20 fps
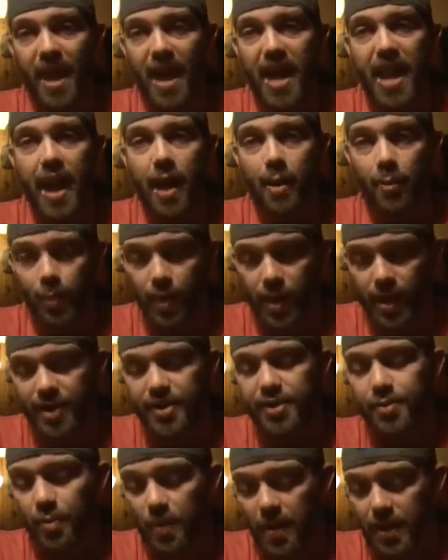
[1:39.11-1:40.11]
And I
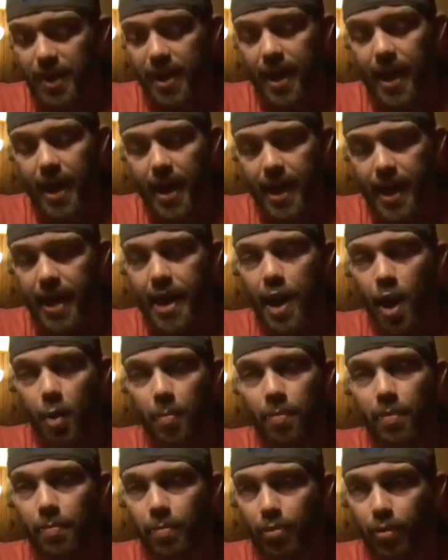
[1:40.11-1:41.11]
wish one day, and
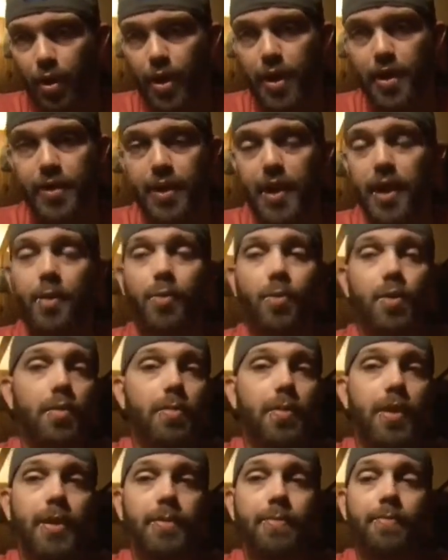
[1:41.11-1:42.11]
hope and pray, that it will
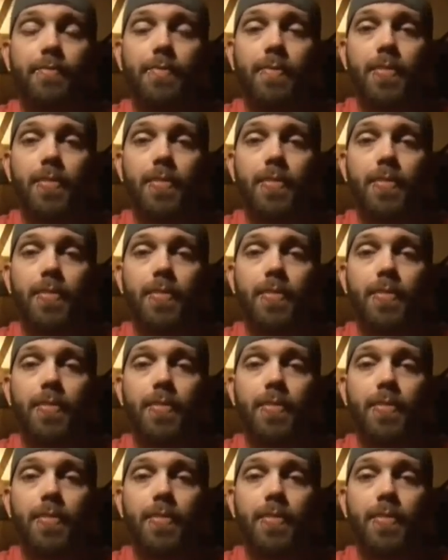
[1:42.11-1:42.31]
be.